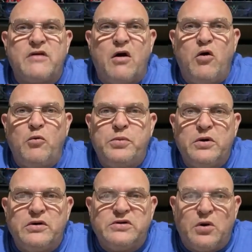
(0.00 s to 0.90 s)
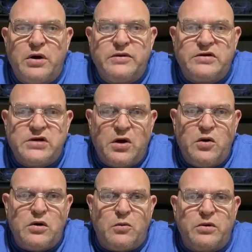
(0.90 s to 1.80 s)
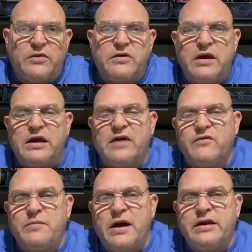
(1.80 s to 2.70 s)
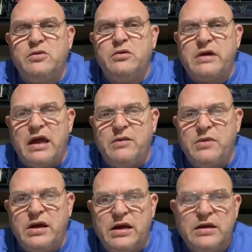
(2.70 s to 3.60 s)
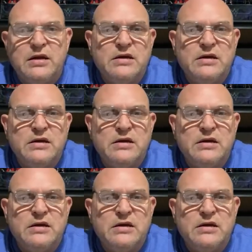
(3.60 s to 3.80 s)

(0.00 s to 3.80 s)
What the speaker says: I hope you enjoyed the show. I want to thank everybody who came in,